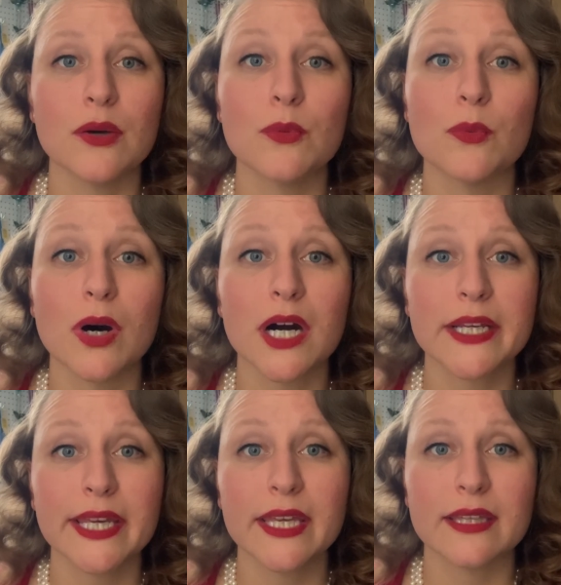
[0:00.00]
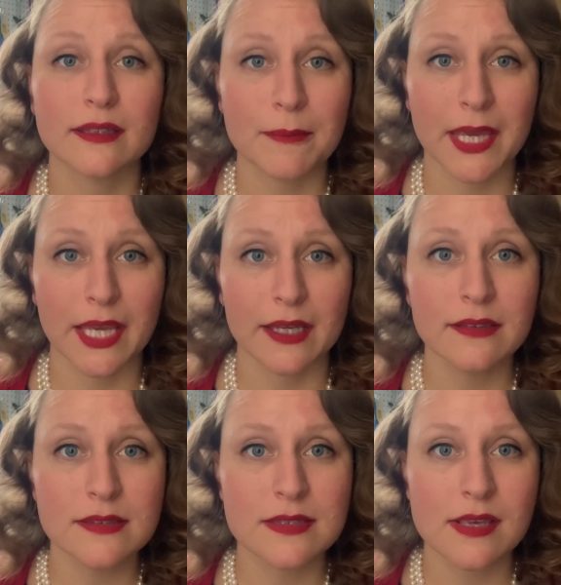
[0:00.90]
walking in the
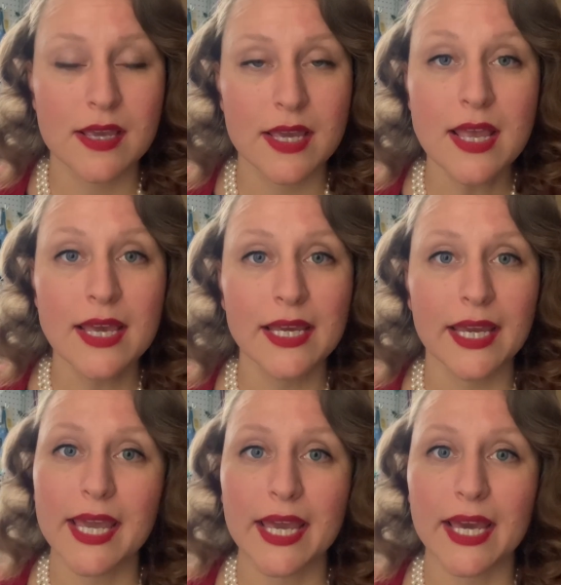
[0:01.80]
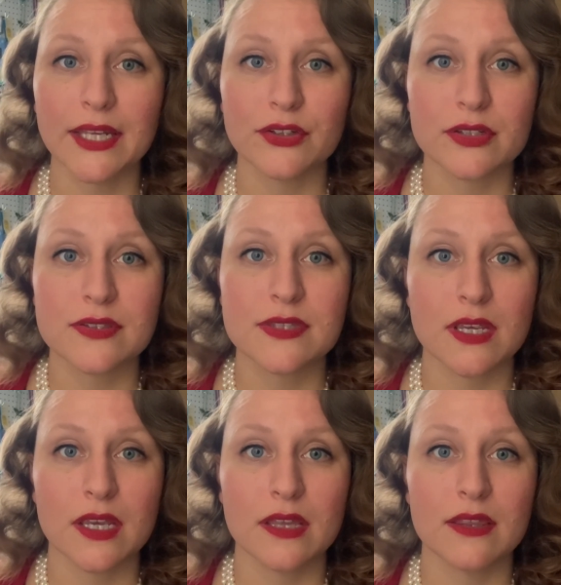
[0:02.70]
pants, and you could
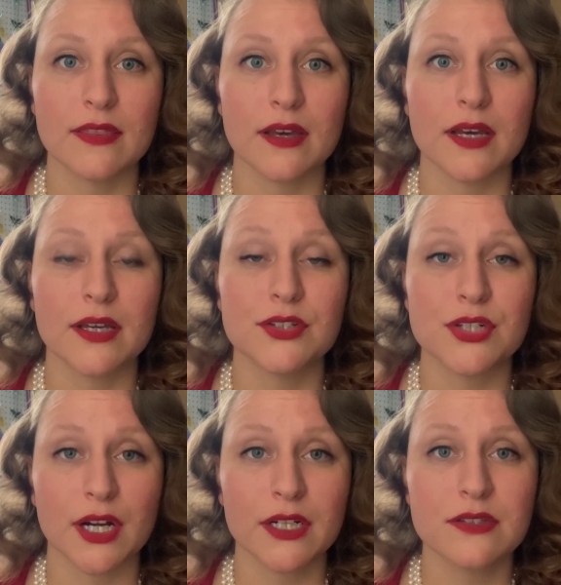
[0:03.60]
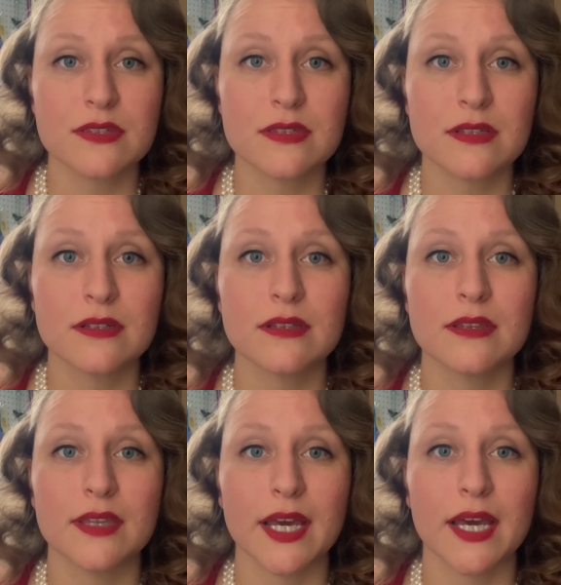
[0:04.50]
see the darts
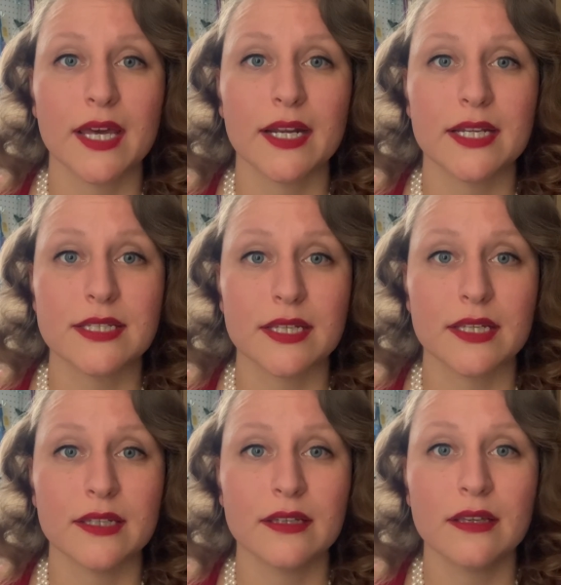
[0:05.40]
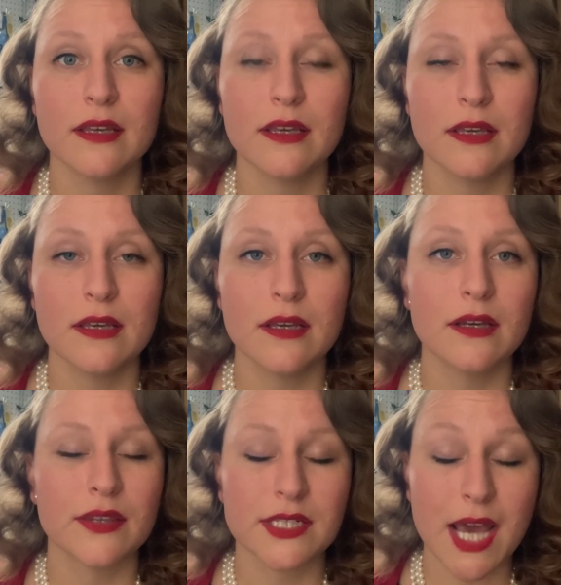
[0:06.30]
that I did
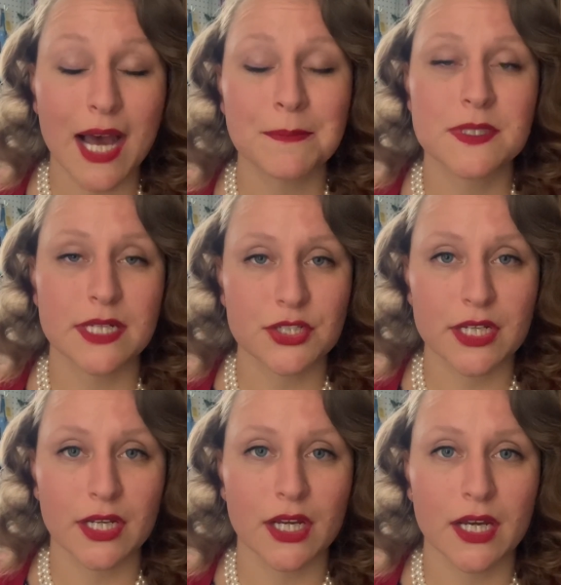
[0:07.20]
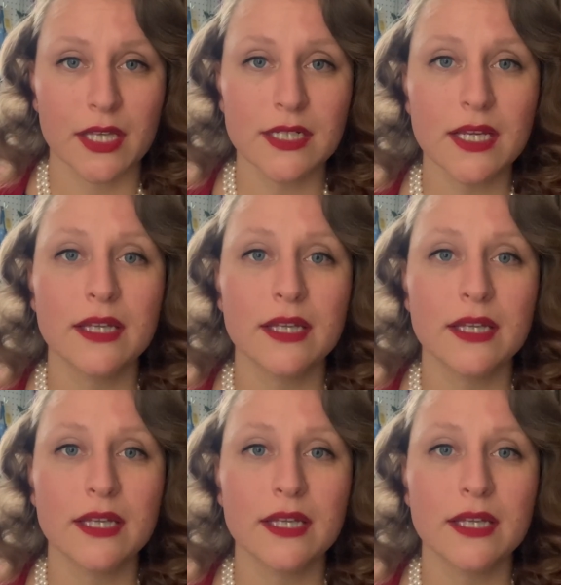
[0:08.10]
the top stitching on.